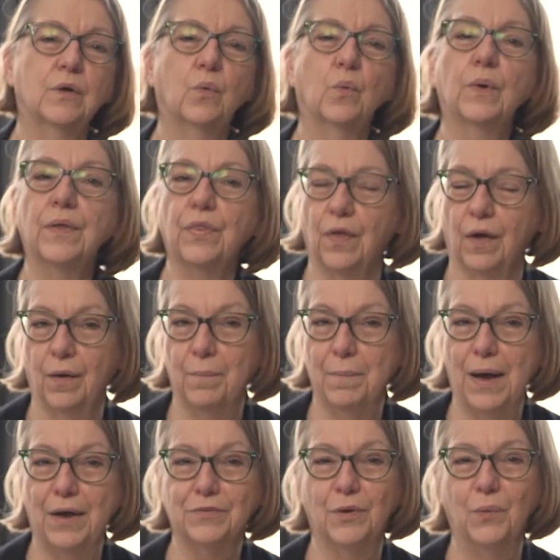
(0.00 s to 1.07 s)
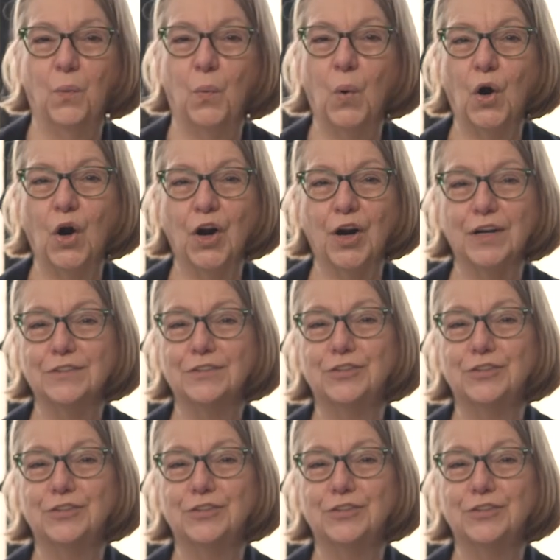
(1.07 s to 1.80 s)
rhythm, as it were,